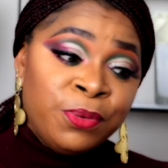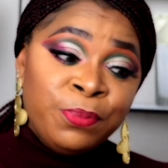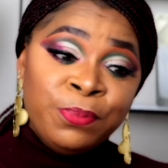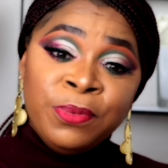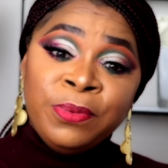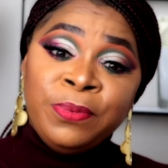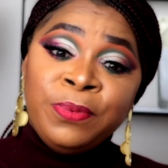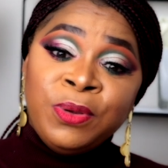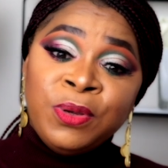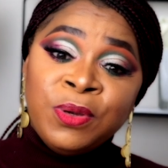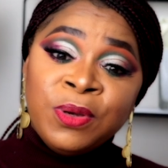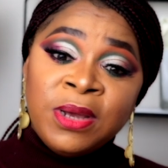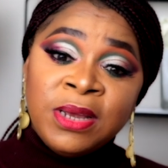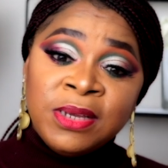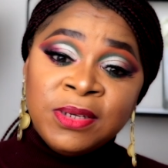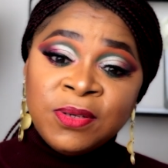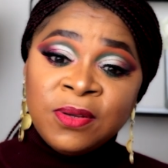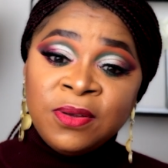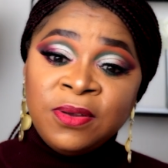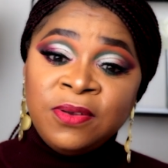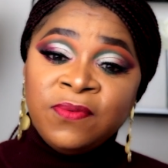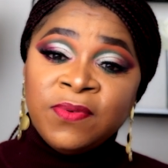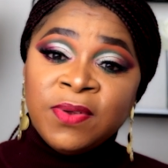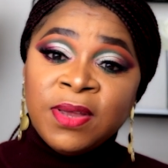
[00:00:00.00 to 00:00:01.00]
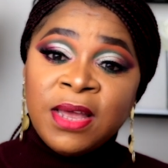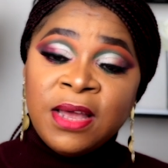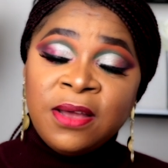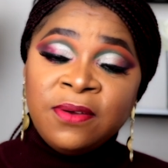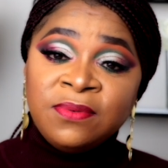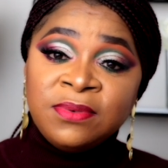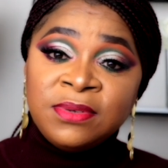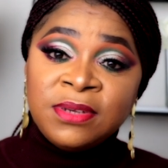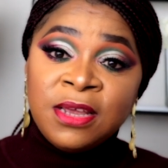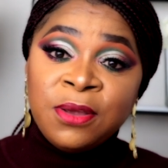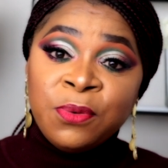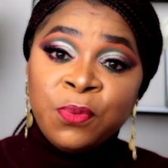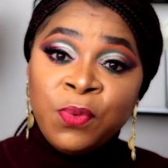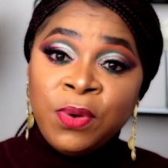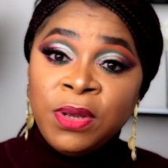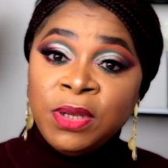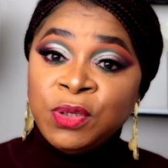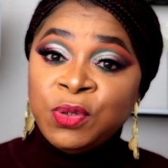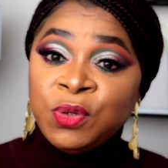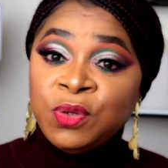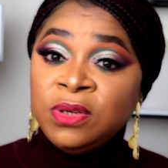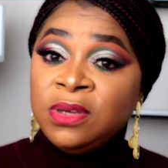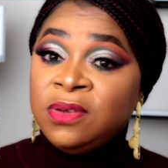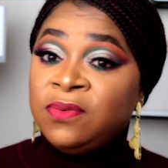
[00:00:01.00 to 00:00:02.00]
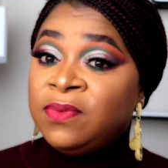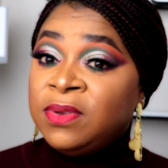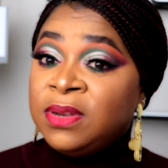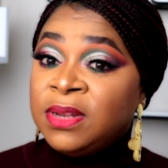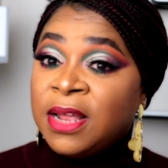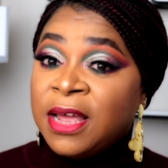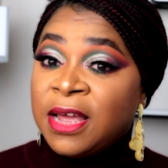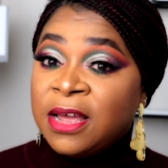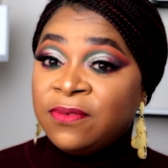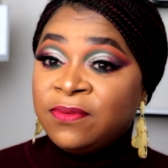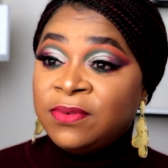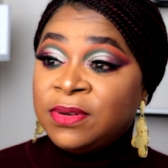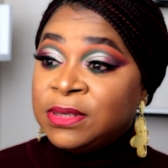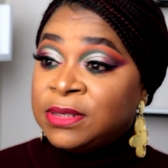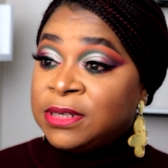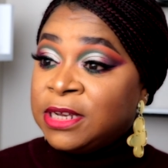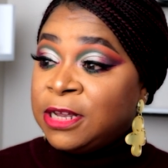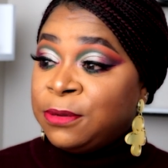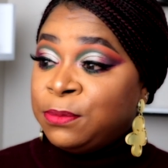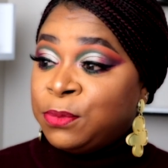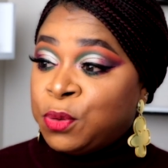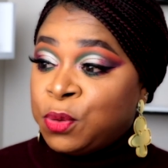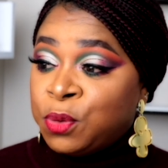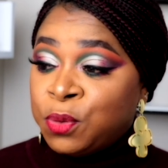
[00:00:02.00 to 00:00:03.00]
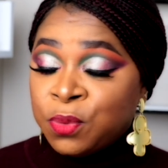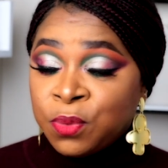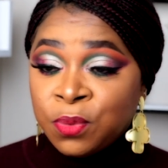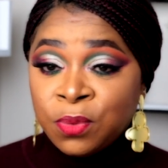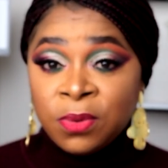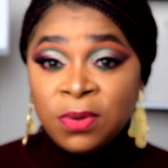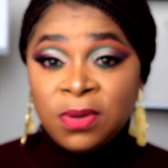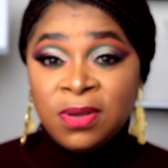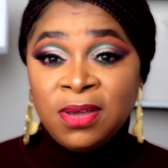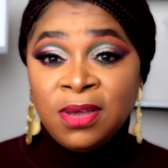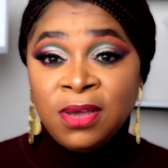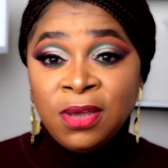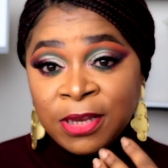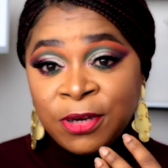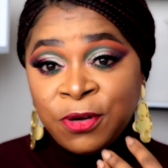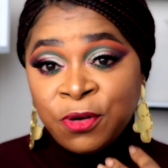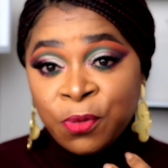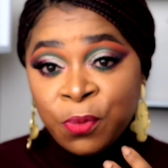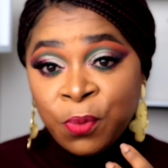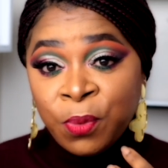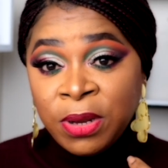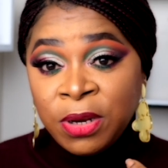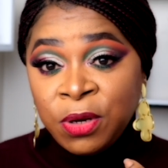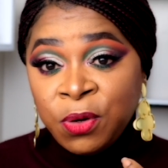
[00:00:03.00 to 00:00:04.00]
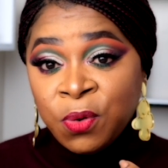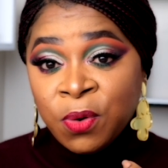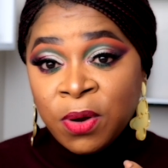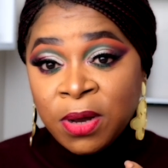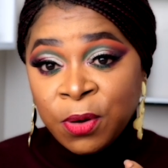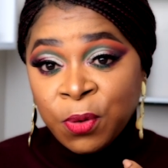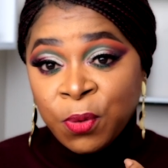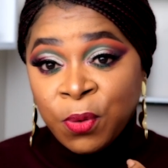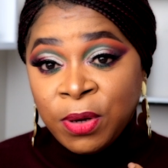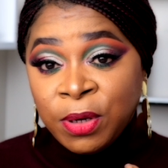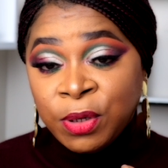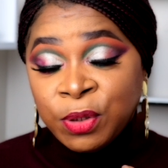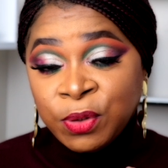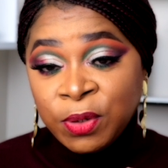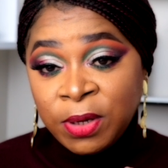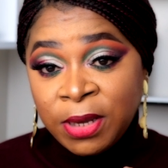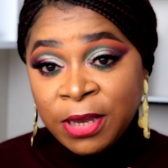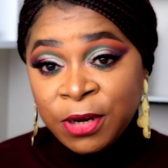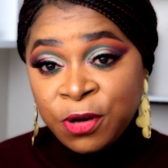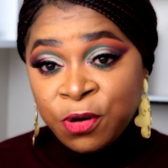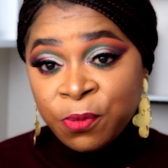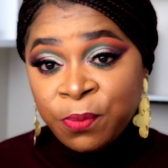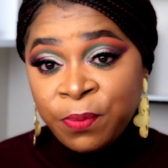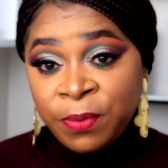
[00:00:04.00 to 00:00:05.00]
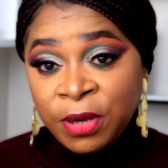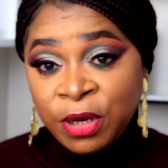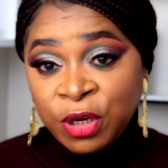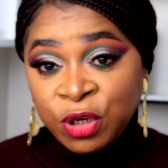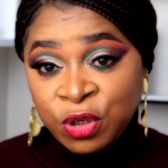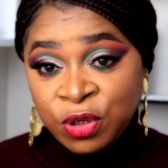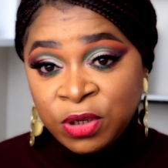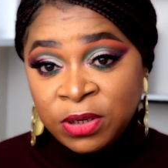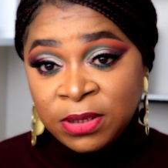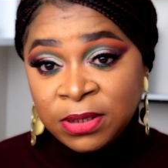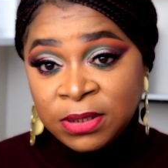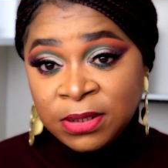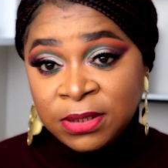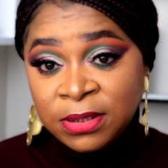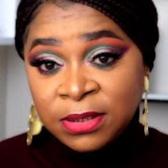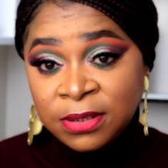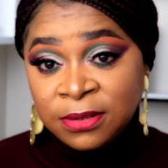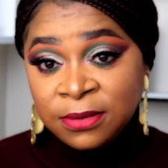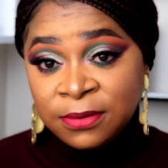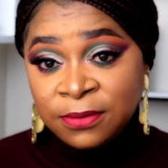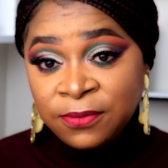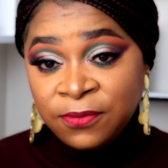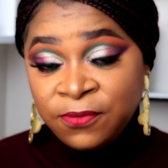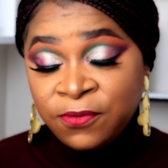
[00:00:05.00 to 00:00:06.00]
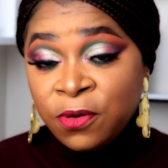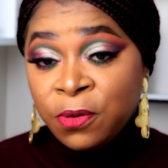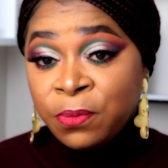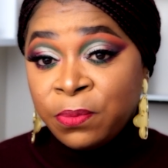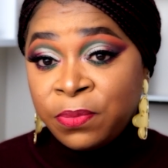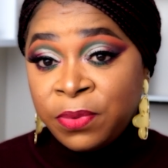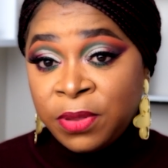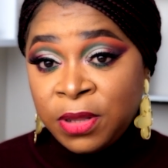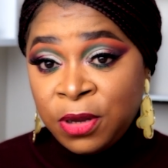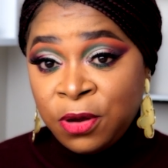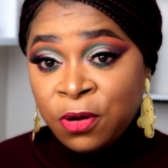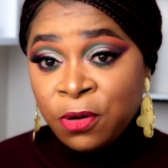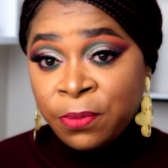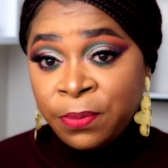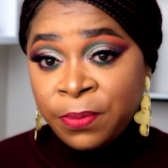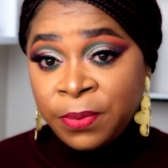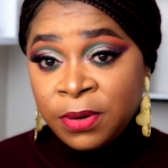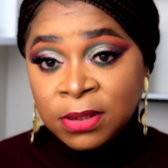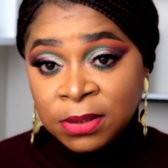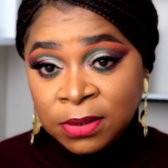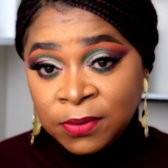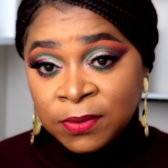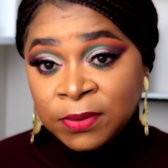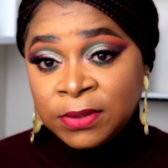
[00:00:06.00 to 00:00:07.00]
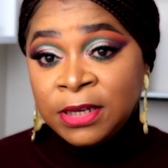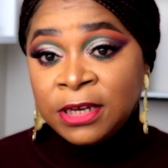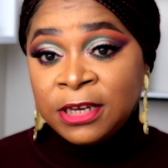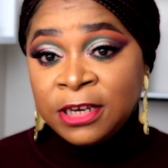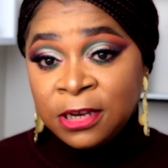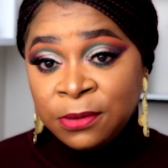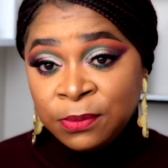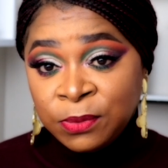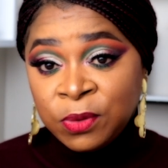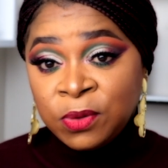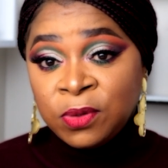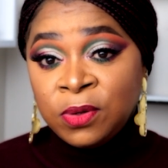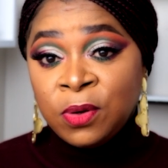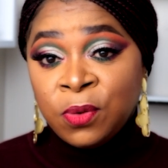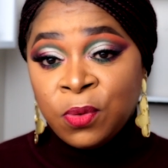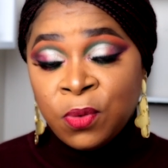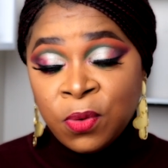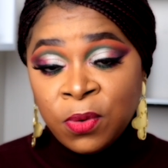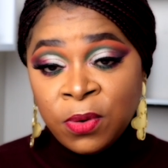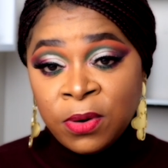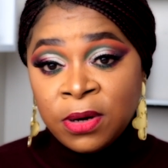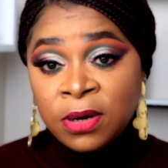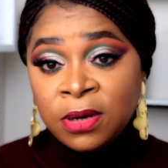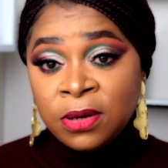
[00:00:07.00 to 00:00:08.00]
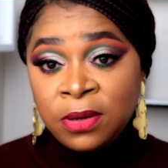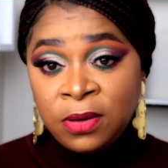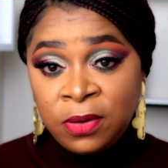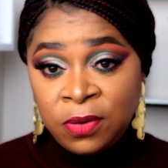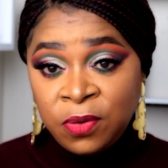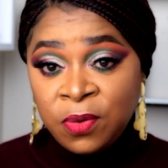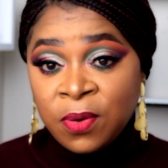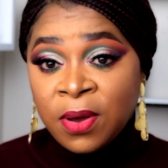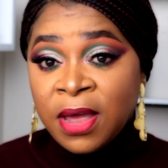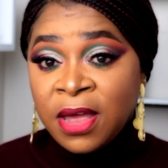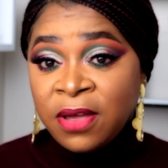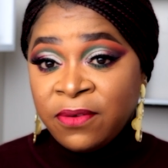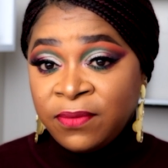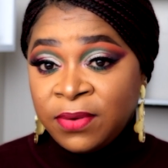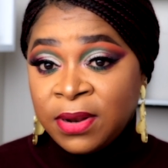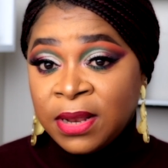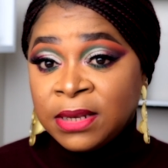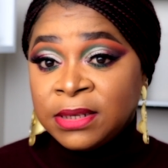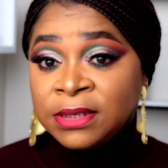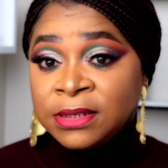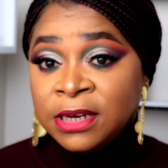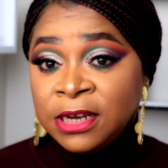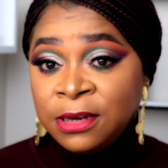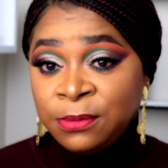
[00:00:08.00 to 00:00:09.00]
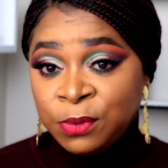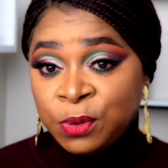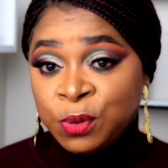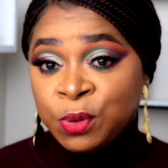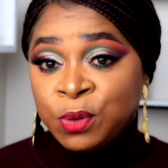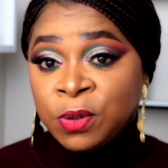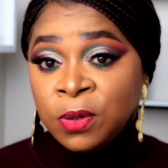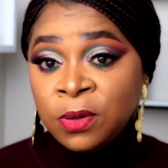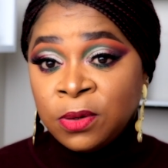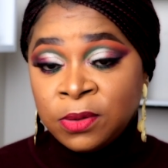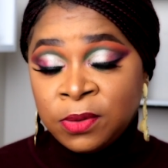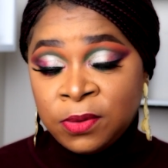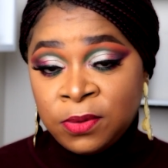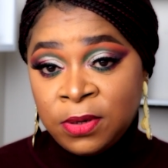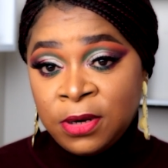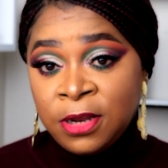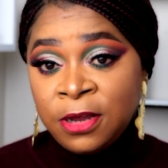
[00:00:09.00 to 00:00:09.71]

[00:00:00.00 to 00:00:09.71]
Maybe you guys don't even have time. When do you even have the time to? When you are going to get your patients from Theo to take them to the OR, you have that time to talk to